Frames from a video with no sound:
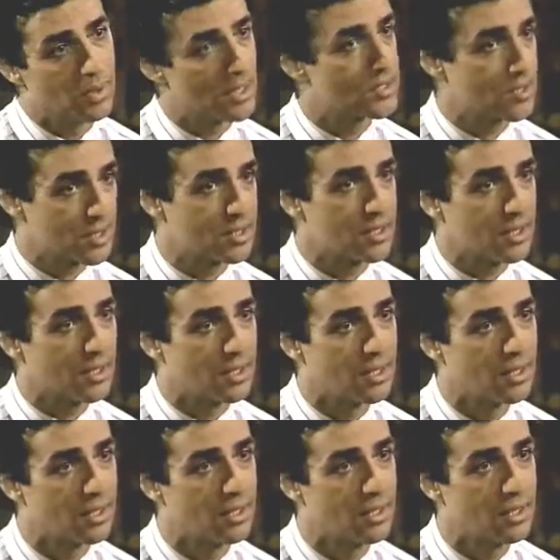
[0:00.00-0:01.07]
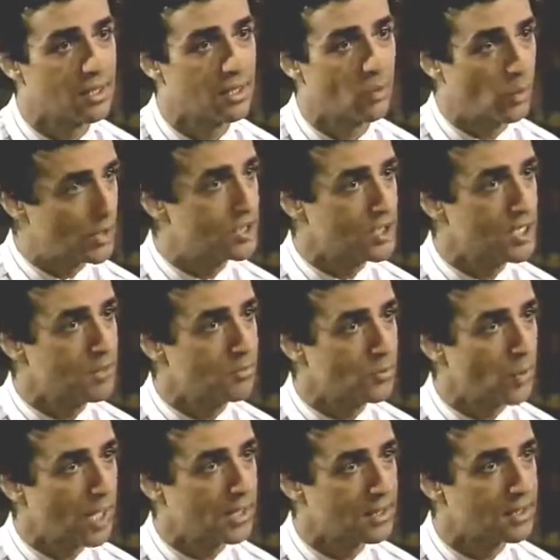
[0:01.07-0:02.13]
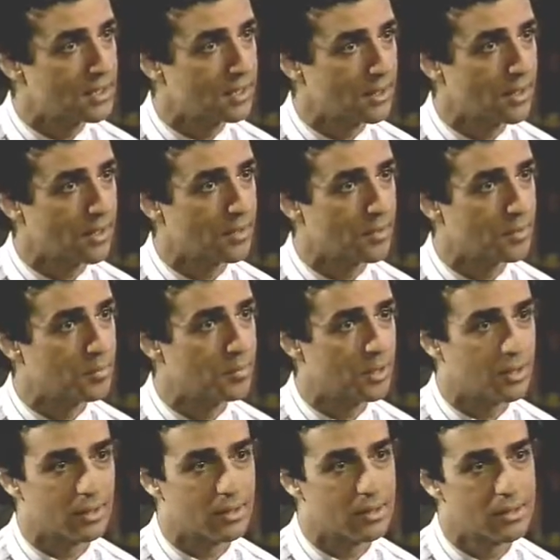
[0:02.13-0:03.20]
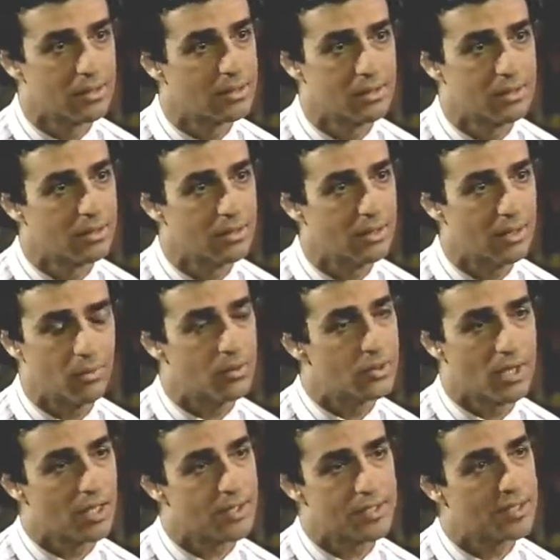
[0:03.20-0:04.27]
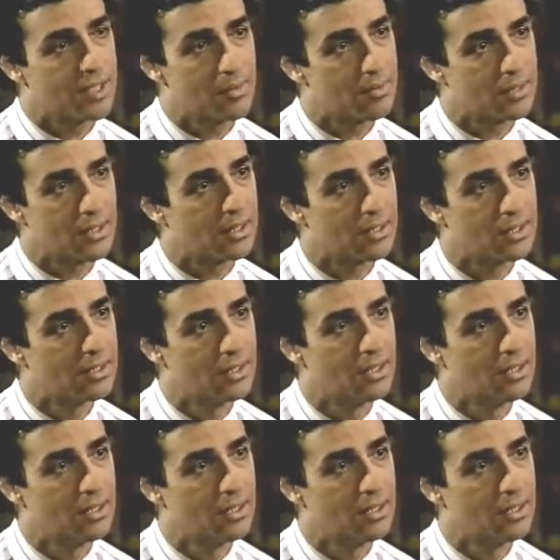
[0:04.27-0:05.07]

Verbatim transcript: Well, that's just it. We seemed right together. But it was not the same thing.